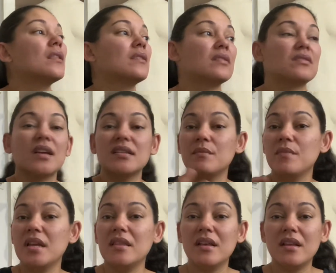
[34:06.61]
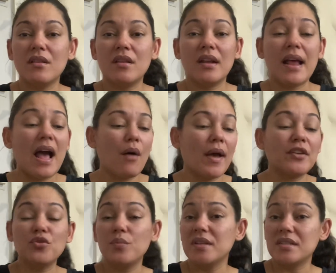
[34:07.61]
This doesn't mean that that how I
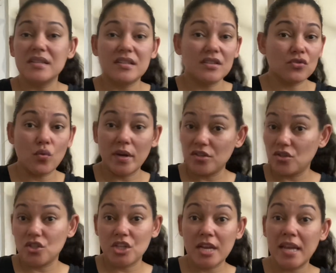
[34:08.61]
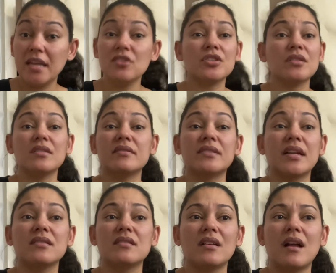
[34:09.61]
do business is going to change in the
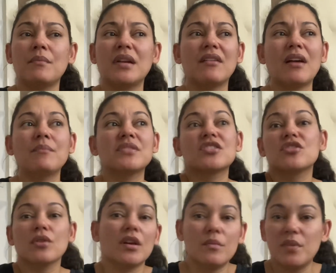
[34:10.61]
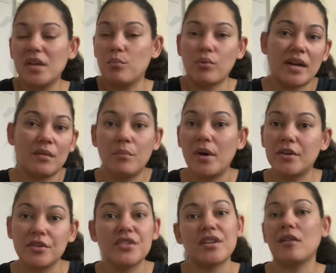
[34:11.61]
sense that I'm never I'm still going to be a bread and
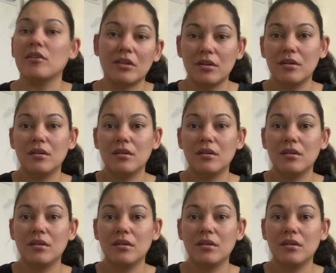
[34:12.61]
butter seller.